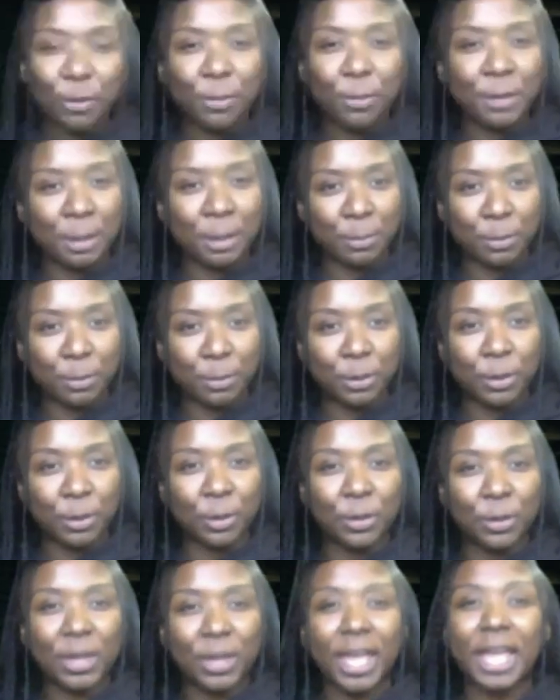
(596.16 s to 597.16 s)

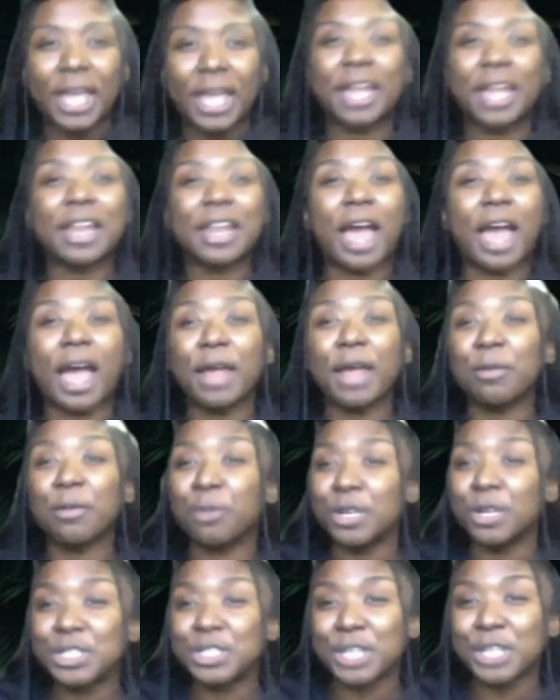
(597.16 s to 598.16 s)
people, and I
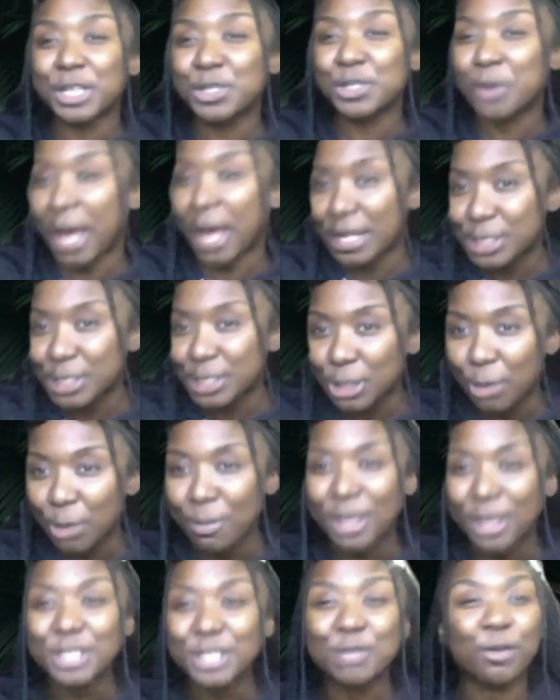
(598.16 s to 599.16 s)
appreciate you guys so
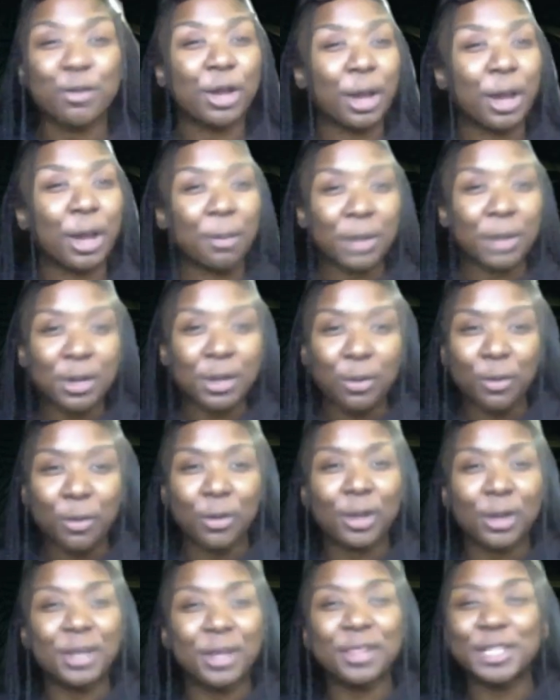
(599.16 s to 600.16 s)
much for coming
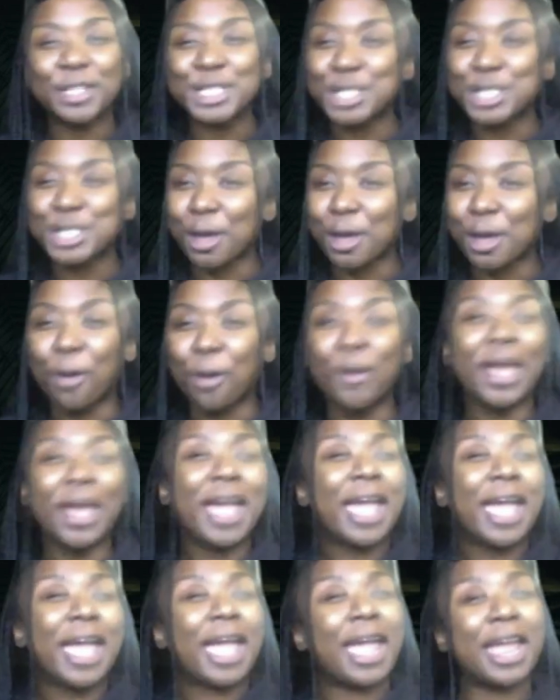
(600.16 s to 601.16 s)
on the show.
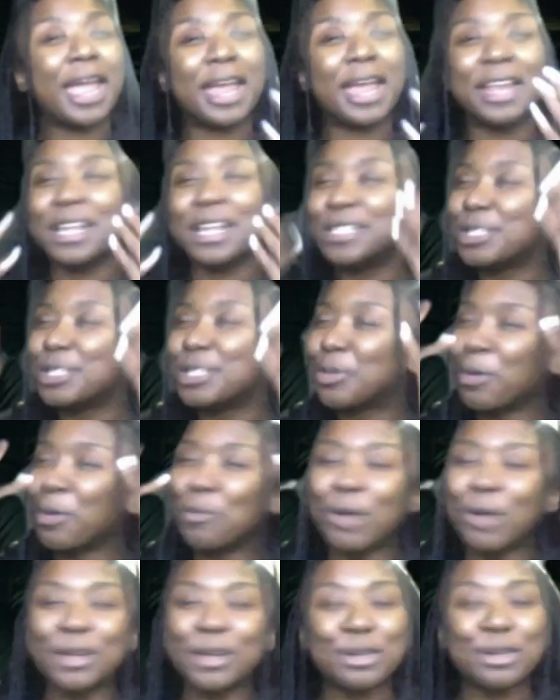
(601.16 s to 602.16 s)
And it's
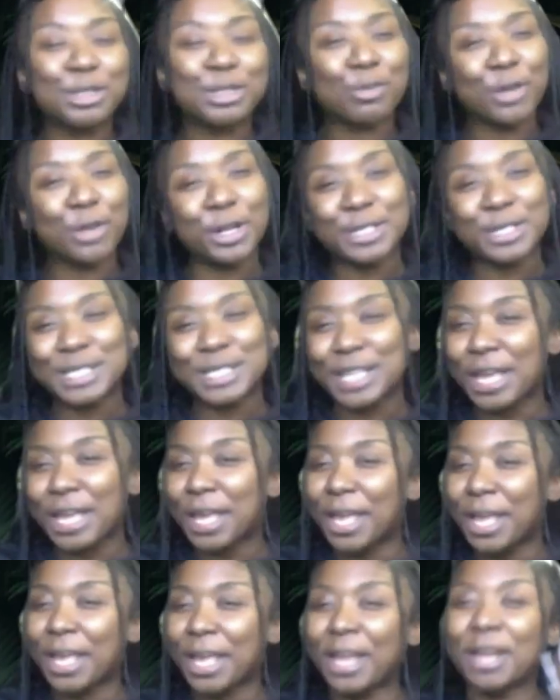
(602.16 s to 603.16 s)
doing wonders for your
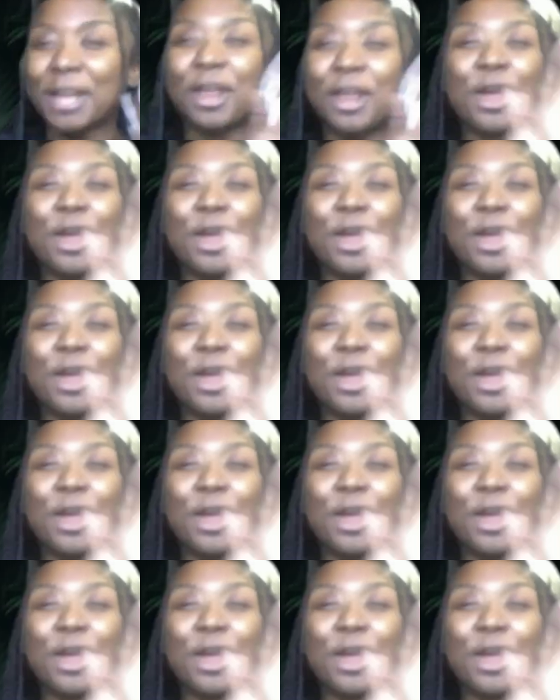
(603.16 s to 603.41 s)
skin.